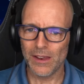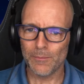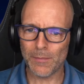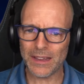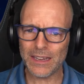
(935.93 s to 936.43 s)

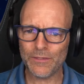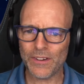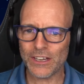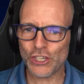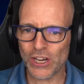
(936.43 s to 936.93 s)
My
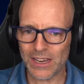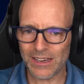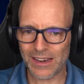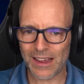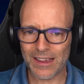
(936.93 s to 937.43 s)

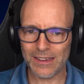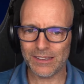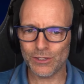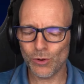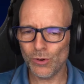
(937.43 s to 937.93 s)
DeFiChain,
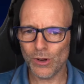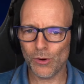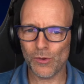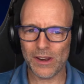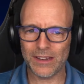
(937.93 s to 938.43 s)
I told you
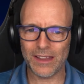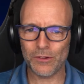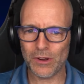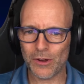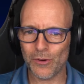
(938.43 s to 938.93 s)
already, they
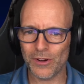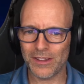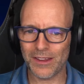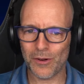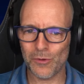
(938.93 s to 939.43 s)

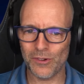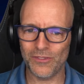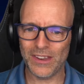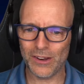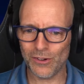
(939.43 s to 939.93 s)
recorded their own
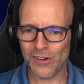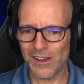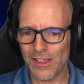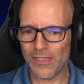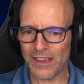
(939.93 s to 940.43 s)
video.
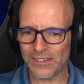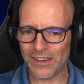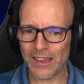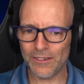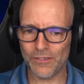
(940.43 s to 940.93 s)
Thanks
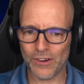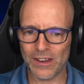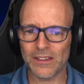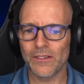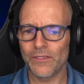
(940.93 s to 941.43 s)
again for
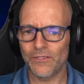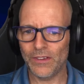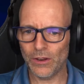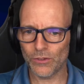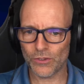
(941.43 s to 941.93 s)
that.
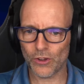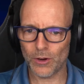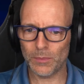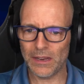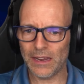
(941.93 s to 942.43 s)
Video's
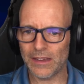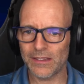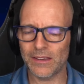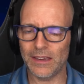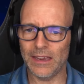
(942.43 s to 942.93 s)
gonna be
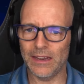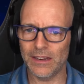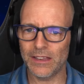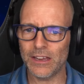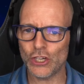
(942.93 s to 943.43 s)
linked
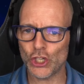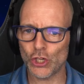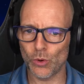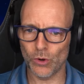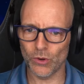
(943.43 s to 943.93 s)
in the
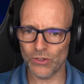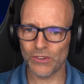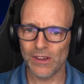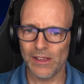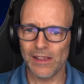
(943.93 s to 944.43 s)
show
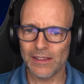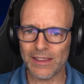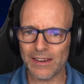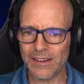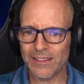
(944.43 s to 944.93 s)
notes.
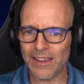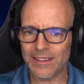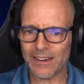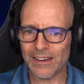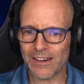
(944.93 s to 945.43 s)
Then the
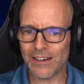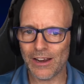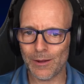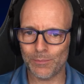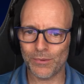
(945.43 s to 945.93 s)
Tentacles
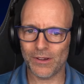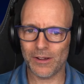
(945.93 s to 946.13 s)
Club